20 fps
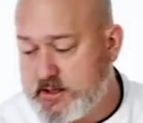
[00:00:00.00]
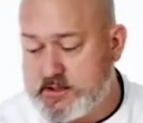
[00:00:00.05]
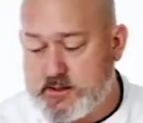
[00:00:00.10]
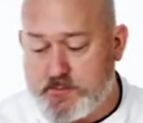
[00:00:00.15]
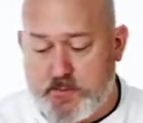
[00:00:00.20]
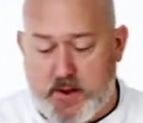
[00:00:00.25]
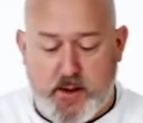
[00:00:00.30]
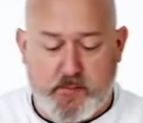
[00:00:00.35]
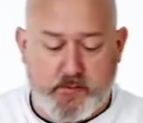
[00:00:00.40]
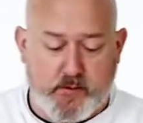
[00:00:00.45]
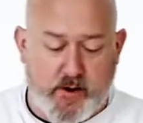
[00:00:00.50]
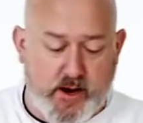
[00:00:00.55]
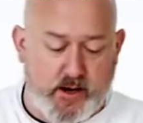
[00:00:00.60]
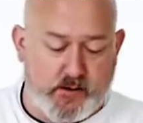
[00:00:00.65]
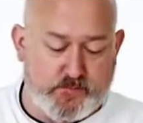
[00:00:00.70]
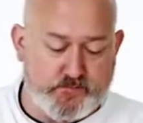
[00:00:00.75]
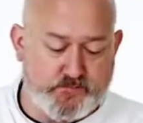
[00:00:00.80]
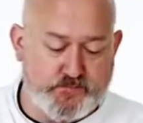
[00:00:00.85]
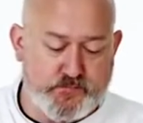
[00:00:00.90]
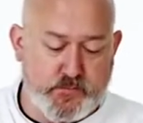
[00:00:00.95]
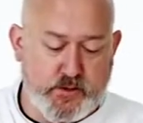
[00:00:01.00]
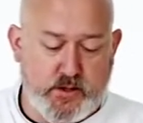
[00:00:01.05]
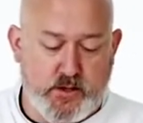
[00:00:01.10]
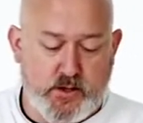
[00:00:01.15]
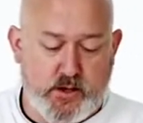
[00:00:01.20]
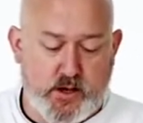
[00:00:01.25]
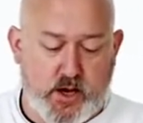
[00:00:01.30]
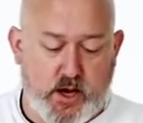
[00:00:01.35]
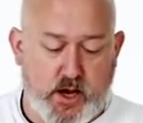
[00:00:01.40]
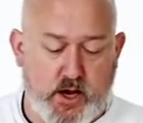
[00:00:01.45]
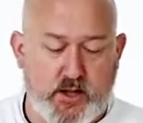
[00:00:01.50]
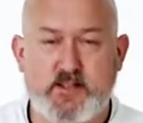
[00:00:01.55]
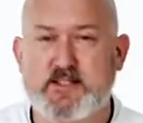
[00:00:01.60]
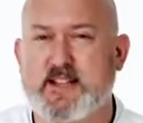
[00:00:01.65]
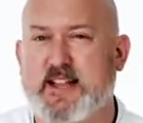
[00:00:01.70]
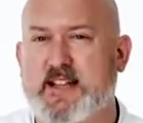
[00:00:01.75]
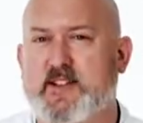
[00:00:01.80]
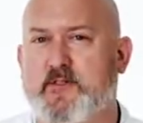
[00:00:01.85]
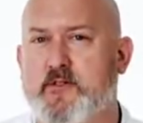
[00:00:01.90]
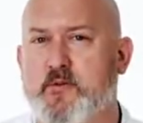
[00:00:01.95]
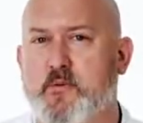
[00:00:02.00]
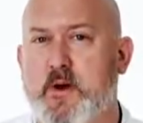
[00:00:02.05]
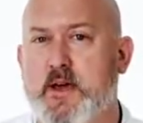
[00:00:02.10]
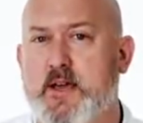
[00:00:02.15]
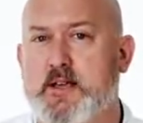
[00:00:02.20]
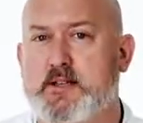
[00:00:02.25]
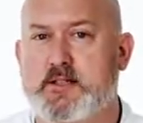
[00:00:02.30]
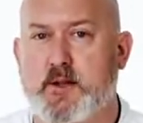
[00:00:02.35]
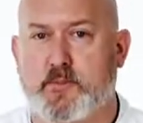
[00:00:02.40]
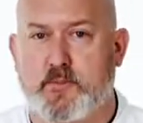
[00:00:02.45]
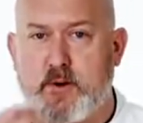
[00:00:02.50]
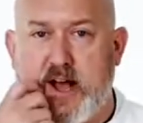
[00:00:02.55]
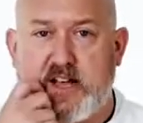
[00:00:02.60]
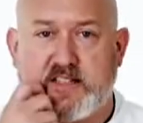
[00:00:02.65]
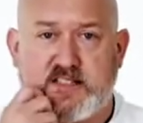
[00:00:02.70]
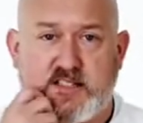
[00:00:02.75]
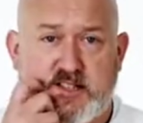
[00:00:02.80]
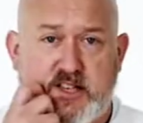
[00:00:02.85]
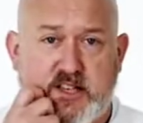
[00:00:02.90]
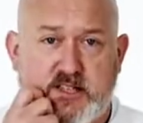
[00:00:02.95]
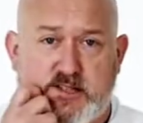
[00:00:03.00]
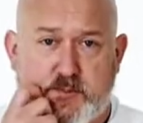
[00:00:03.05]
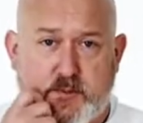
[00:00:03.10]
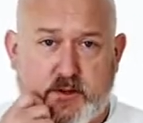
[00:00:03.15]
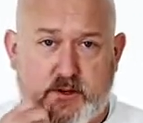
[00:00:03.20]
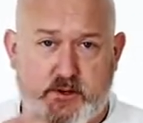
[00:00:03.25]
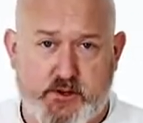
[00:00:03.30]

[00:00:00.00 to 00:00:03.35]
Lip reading: This is a pomegranate. There's a lot of different ways to process these. I'm